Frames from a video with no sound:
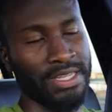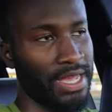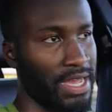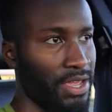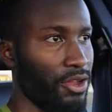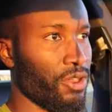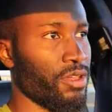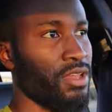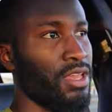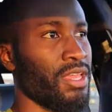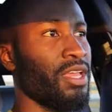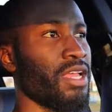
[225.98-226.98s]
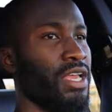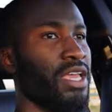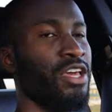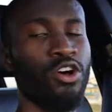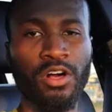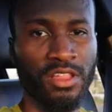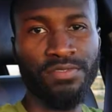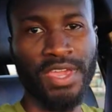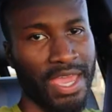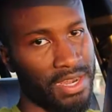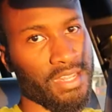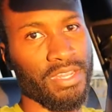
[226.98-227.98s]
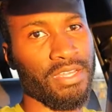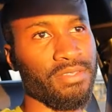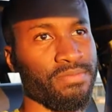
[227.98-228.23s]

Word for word: Tire in all of Canada.